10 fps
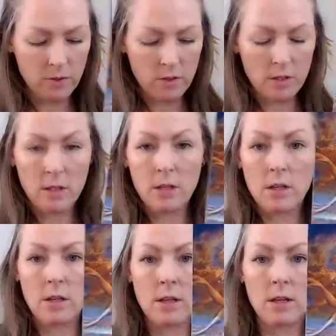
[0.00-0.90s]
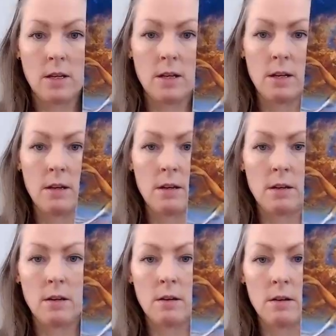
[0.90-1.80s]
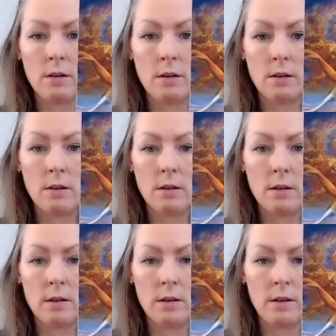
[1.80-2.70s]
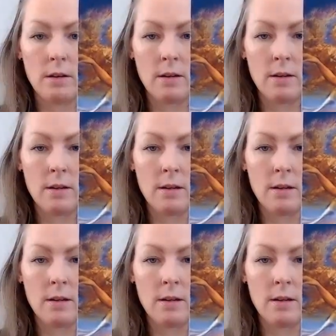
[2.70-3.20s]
No one is speaking in this clip.